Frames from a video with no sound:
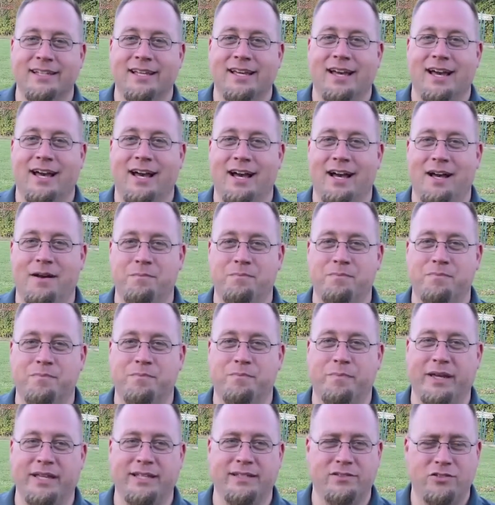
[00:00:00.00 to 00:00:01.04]

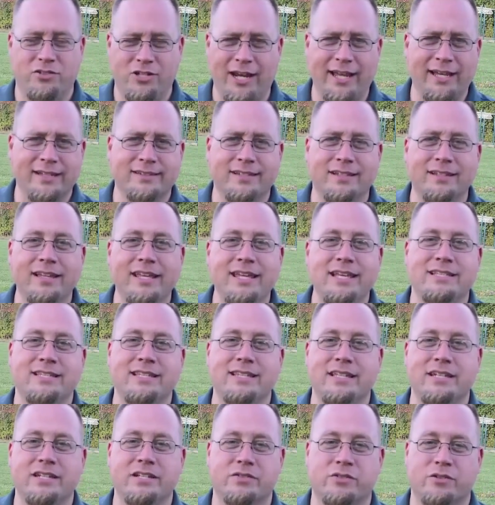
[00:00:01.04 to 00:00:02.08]
But check out the links in the
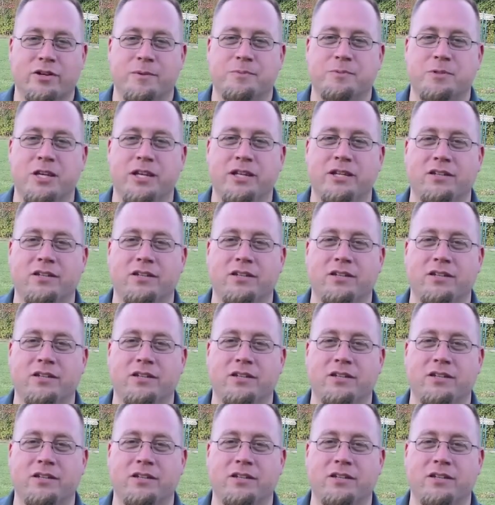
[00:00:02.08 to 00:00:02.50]
description.